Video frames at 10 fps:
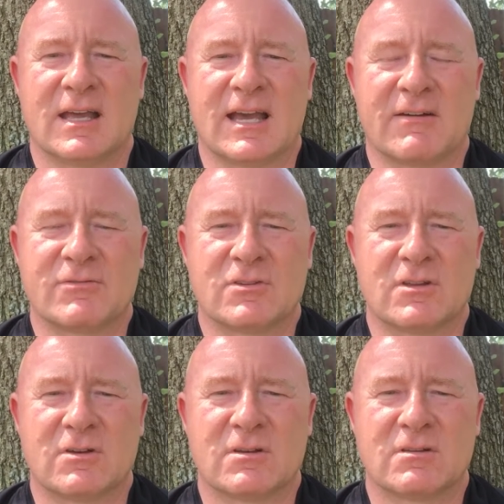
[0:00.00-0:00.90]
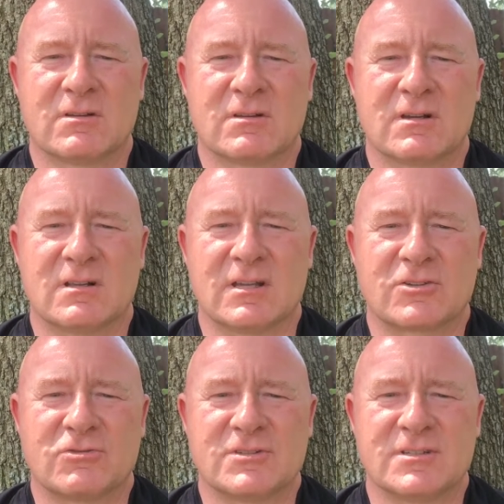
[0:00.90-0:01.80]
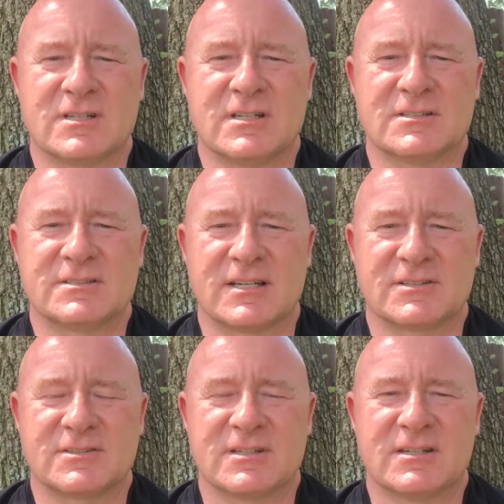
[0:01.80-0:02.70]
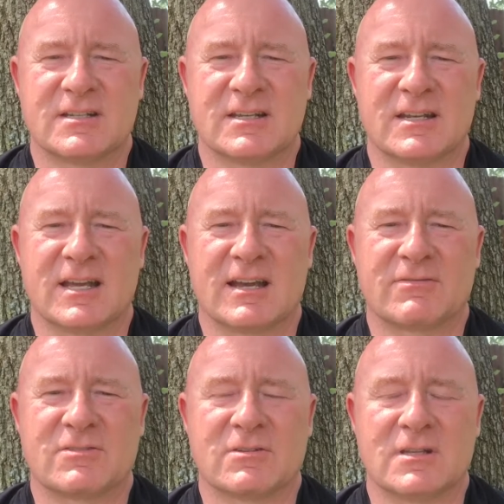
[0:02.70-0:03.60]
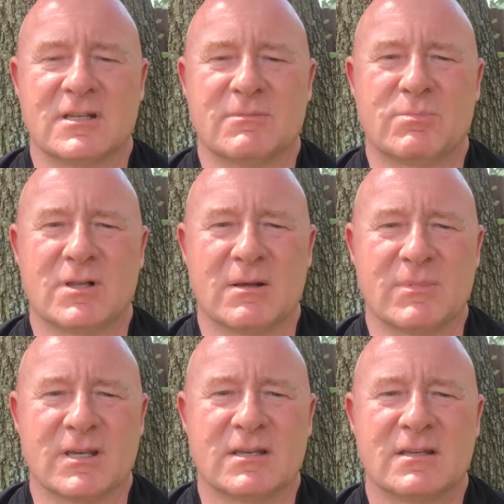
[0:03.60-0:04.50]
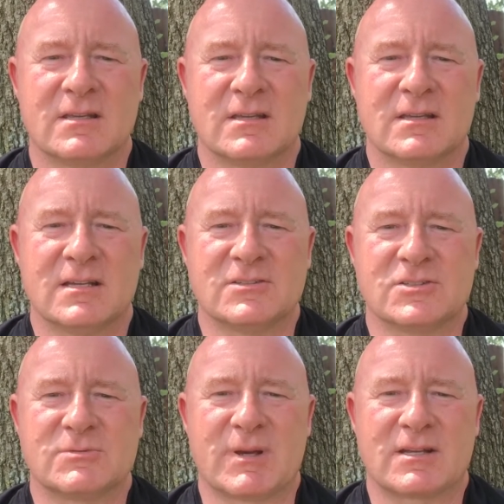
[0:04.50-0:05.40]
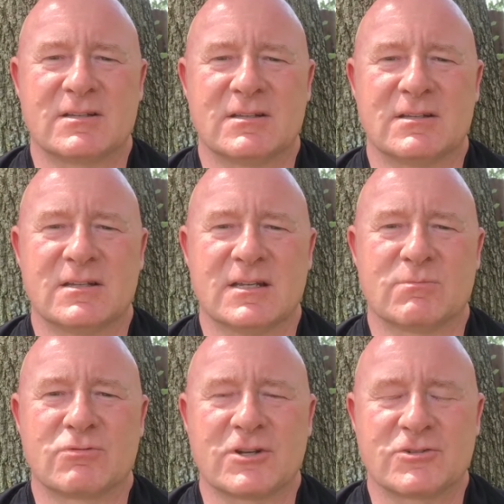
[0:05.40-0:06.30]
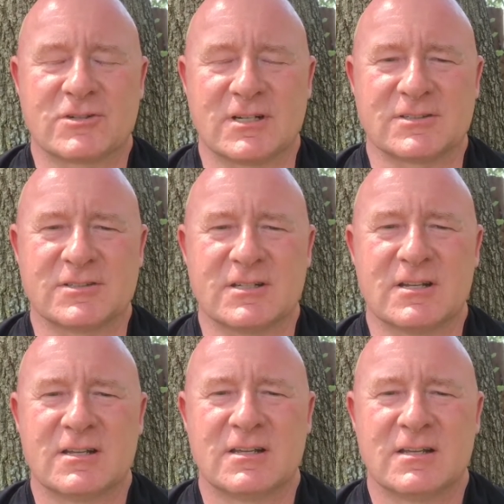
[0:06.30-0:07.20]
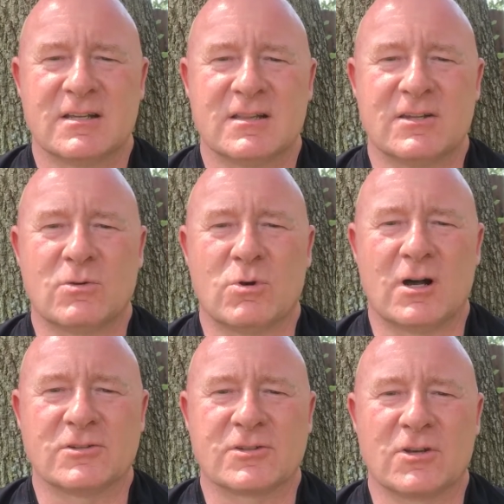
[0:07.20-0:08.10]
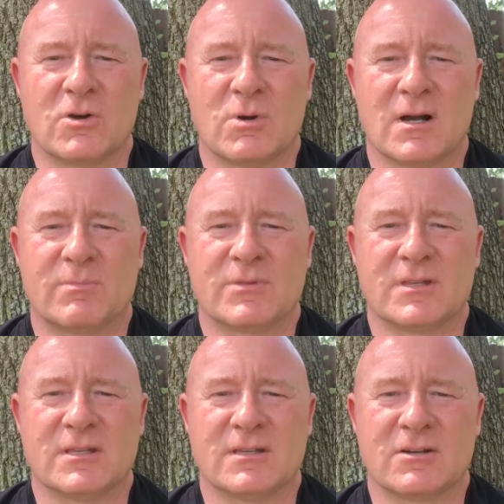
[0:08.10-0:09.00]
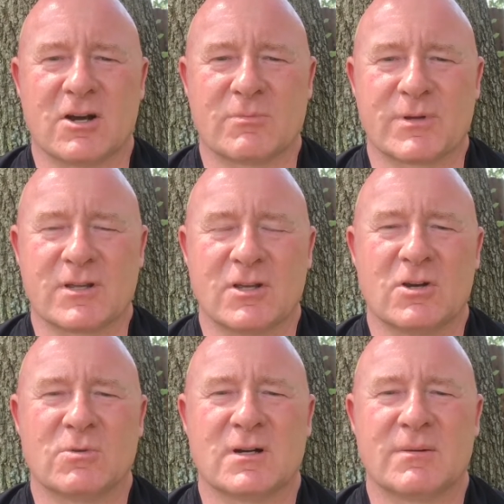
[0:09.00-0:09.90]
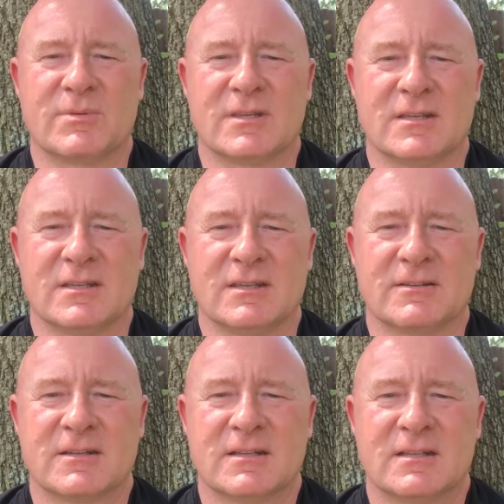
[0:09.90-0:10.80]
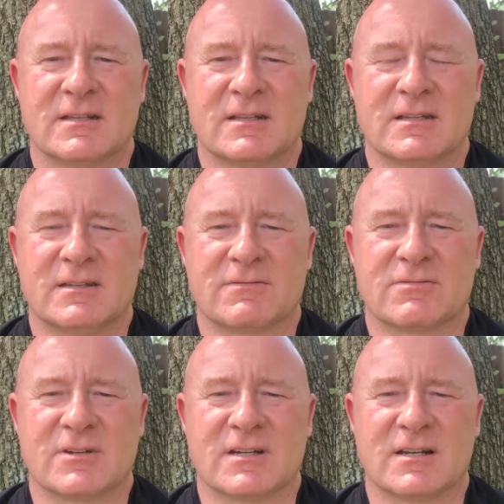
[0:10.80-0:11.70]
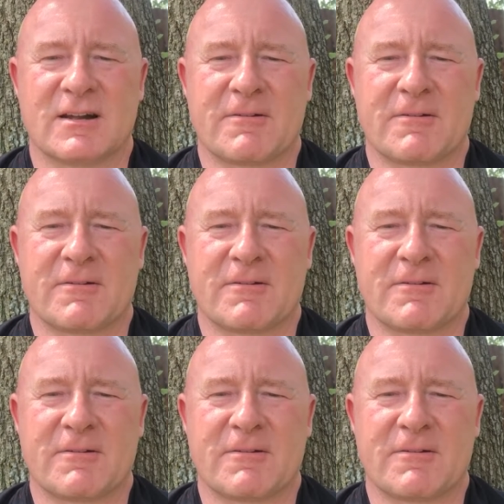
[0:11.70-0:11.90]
After the electricity is tested and after the plumbing is inspected and pressure tested, then the walls can go up, the carpet can go up, the different